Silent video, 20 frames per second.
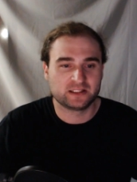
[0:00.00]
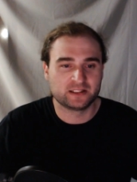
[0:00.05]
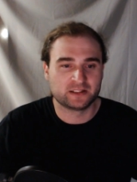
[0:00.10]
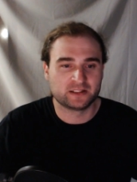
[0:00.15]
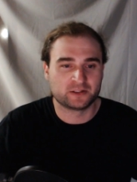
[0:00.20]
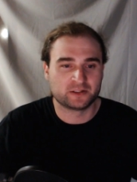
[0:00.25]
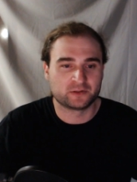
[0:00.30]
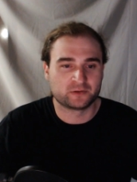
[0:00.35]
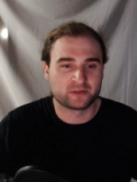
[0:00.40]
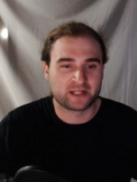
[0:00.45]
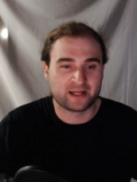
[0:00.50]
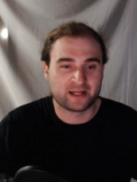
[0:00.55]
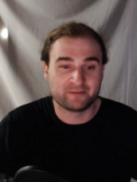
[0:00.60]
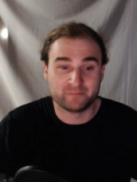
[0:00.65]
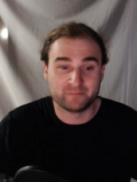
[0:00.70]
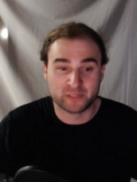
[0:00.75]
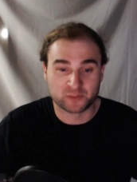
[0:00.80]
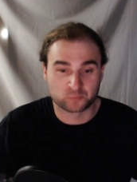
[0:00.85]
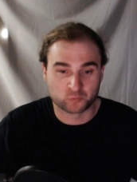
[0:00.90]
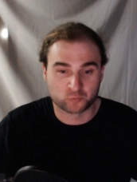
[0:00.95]
you know
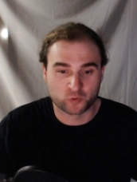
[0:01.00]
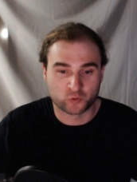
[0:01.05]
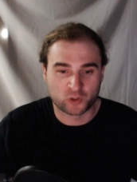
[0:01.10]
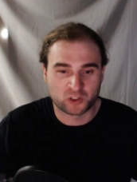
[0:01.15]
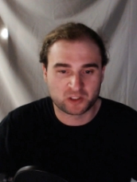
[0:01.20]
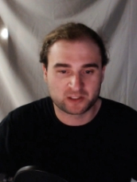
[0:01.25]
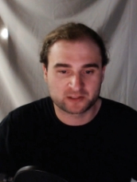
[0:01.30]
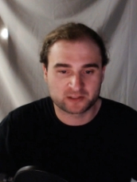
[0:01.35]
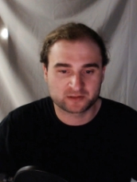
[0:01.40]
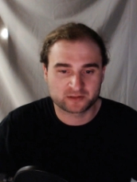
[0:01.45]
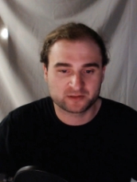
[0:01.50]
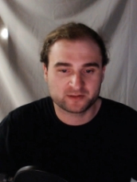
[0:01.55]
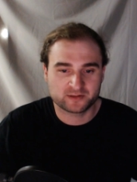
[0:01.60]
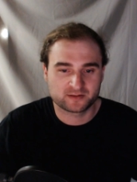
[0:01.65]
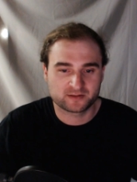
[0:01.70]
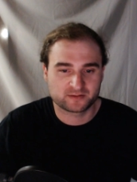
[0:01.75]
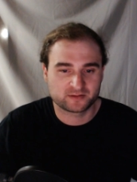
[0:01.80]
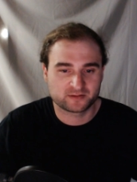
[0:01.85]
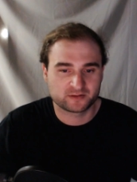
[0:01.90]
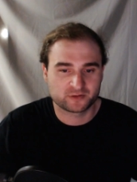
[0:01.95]
have been wronged,
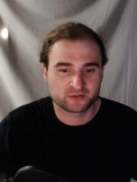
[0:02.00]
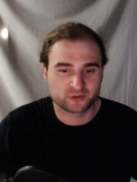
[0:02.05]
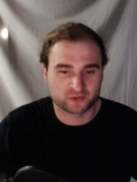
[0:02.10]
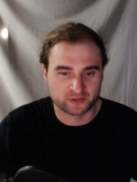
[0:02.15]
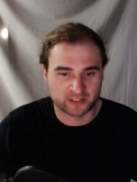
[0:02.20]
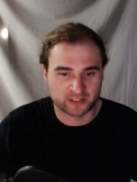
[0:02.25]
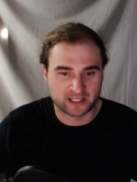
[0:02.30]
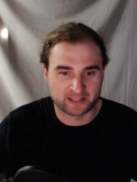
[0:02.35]
should